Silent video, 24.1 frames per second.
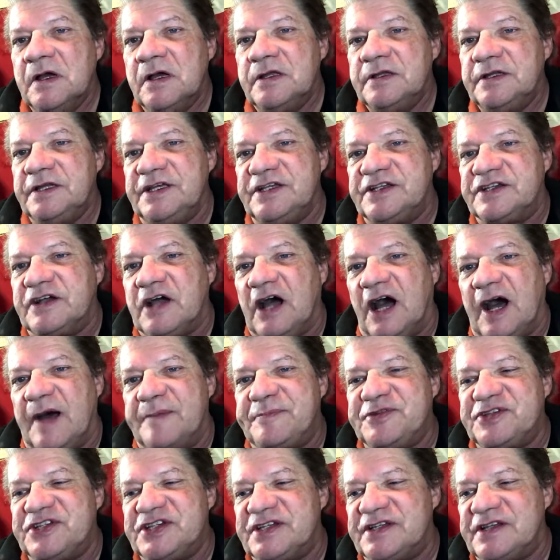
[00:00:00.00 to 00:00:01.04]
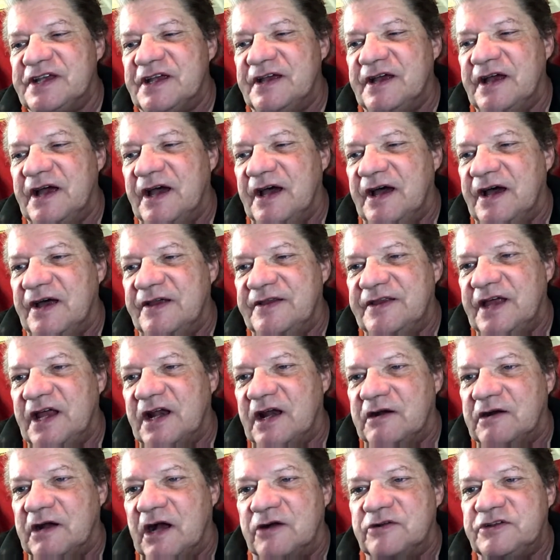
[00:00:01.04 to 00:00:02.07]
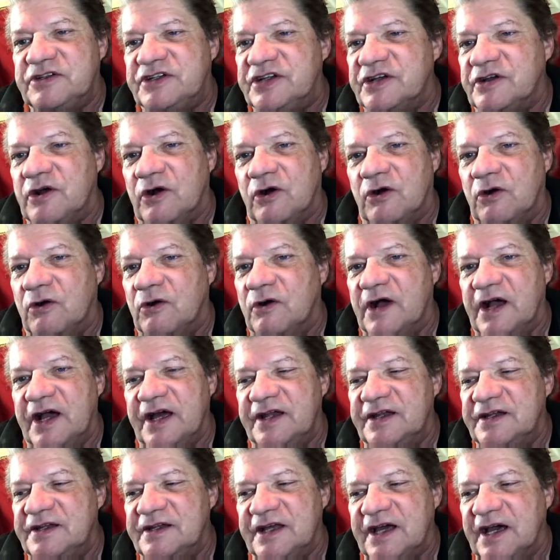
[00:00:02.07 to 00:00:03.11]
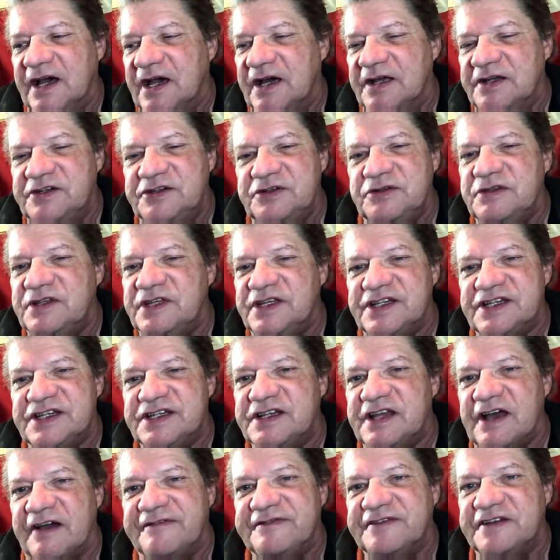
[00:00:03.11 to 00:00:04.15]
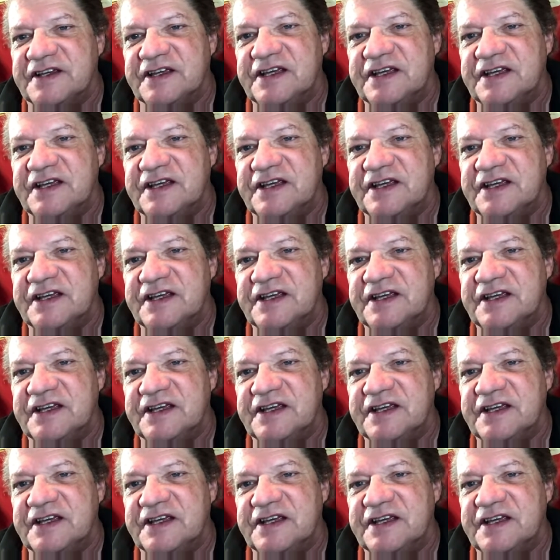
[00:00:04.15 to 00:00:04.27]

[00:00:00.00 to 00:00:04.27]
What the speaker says: These cops that are out to go and do this stuff to